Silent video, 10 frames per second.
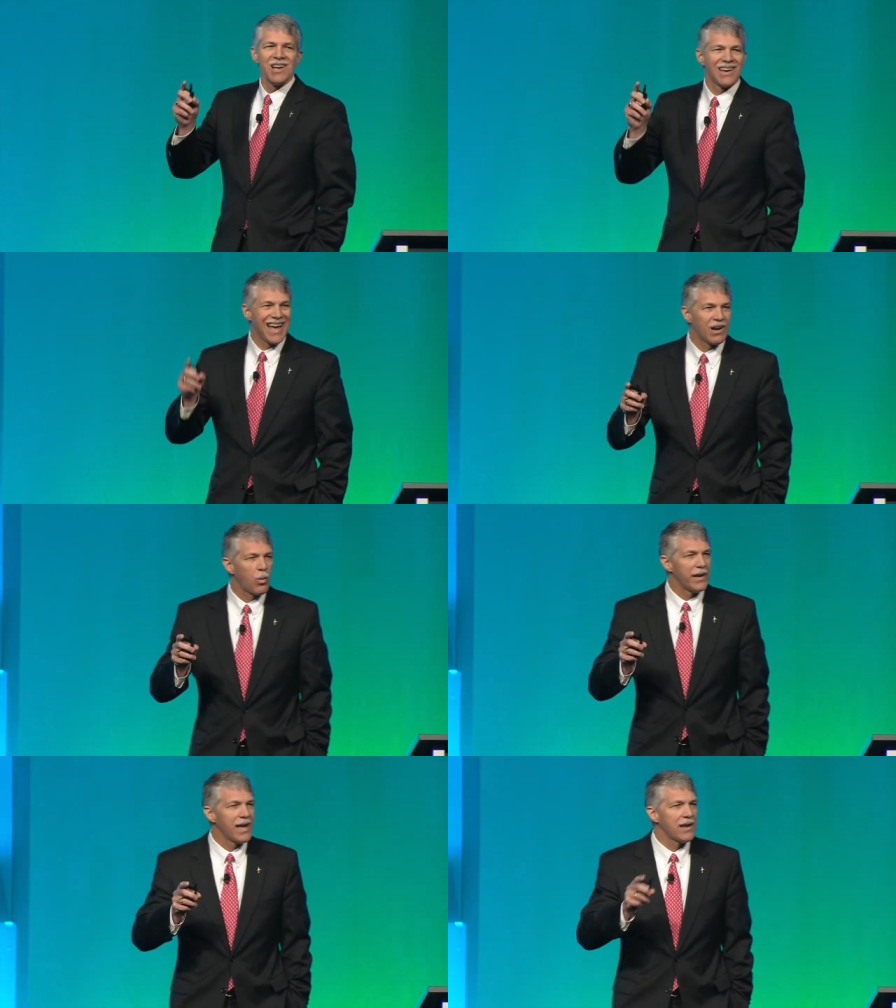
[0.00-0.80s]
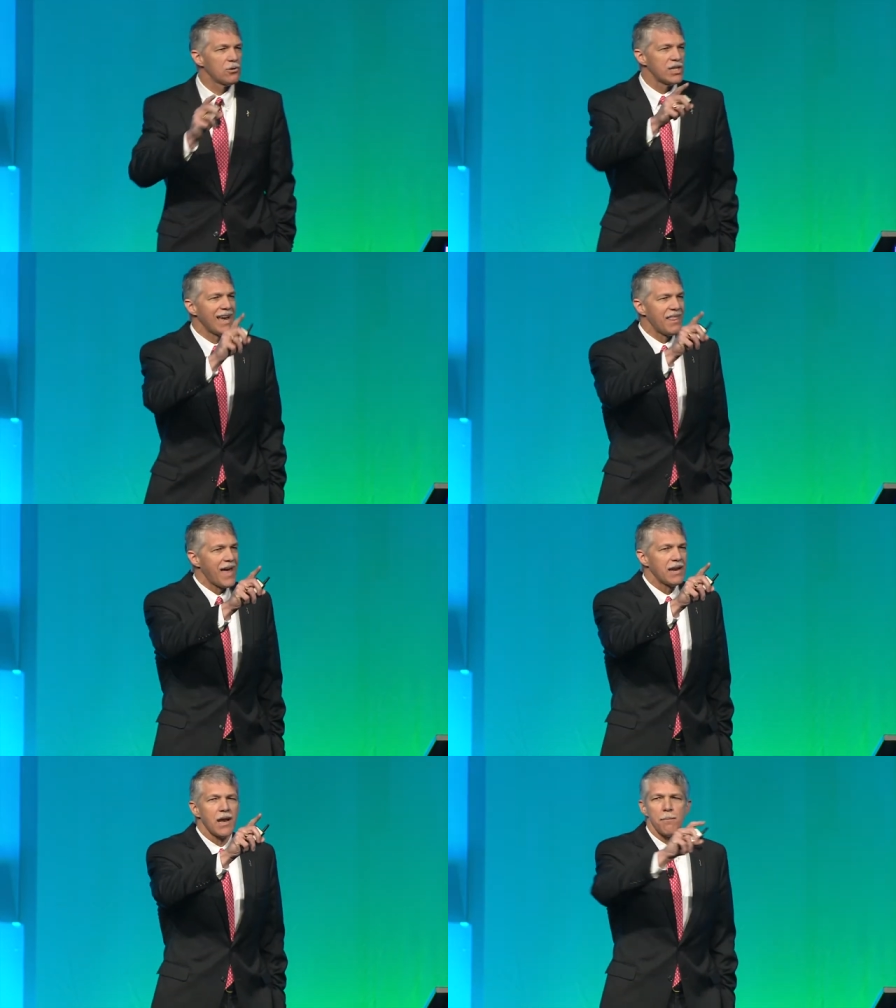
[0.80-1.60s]
like wind energy, and
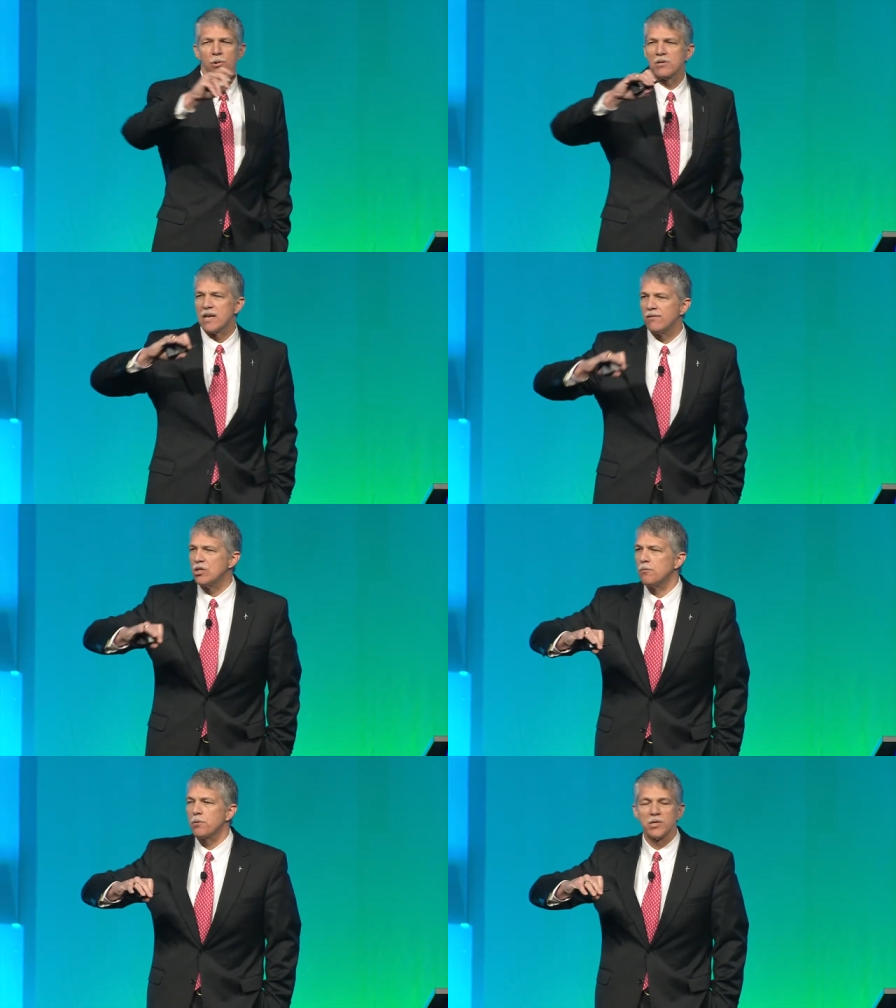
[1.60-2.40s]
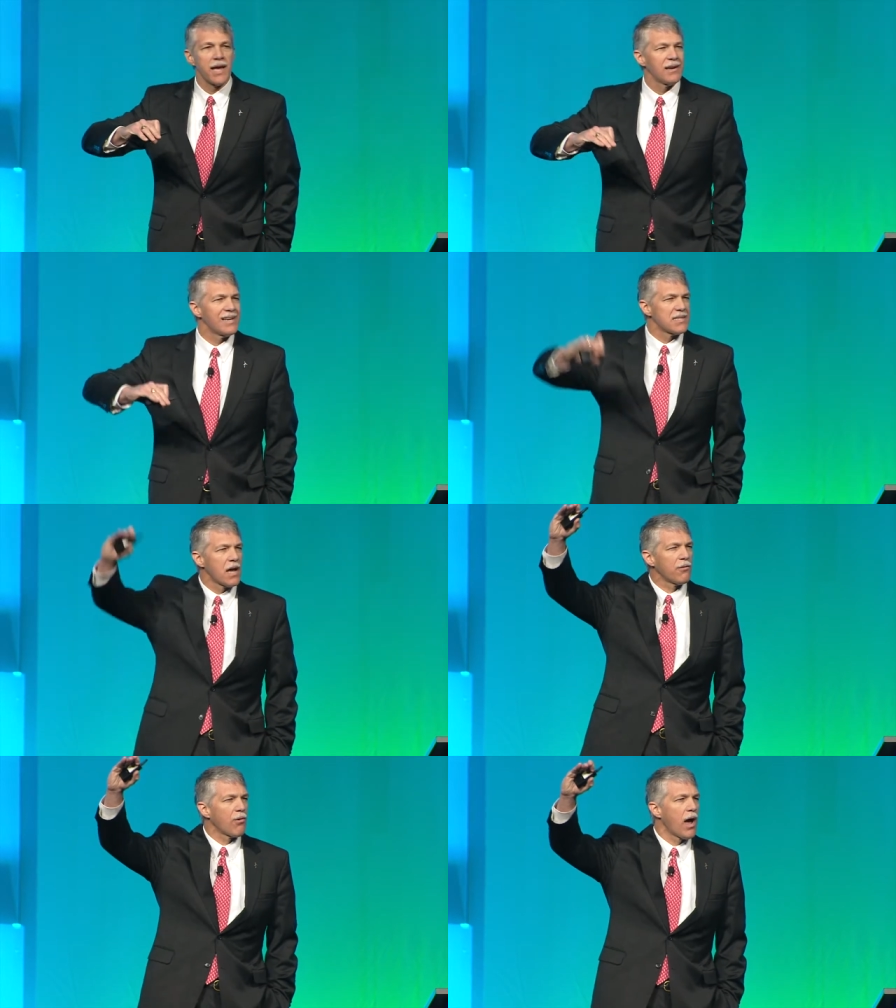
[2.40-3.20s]
that number, 72%, is
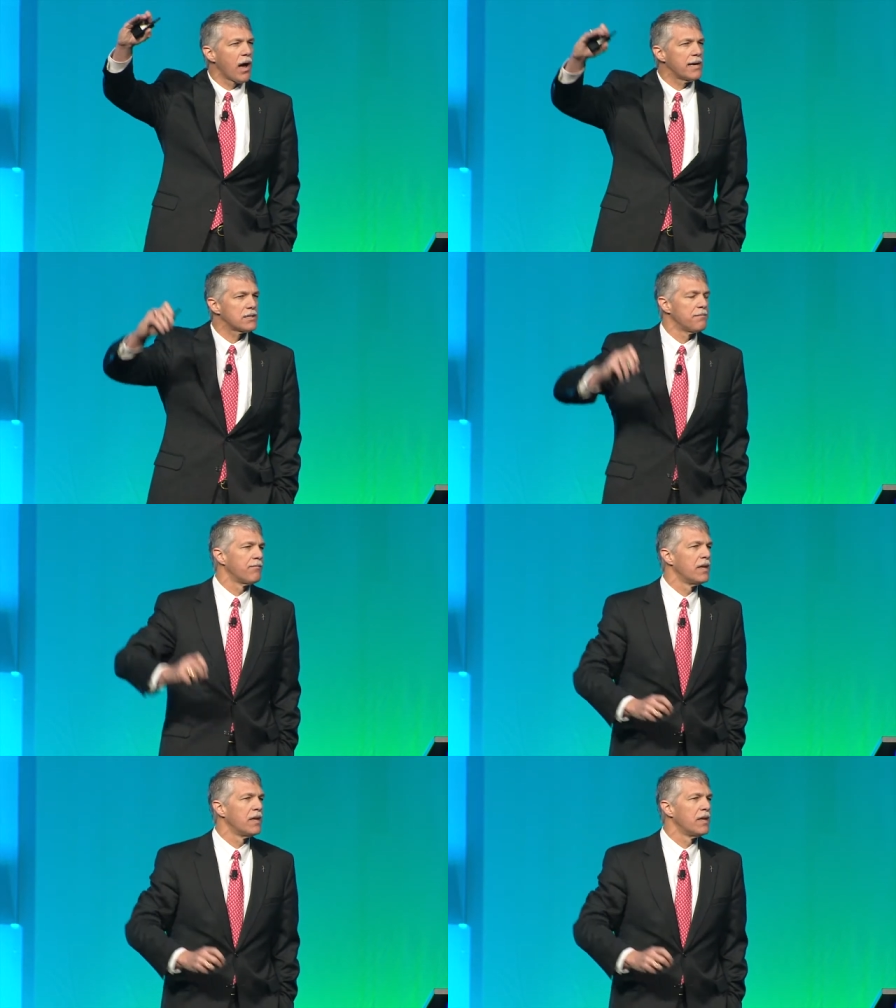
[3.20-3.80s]
on the rise.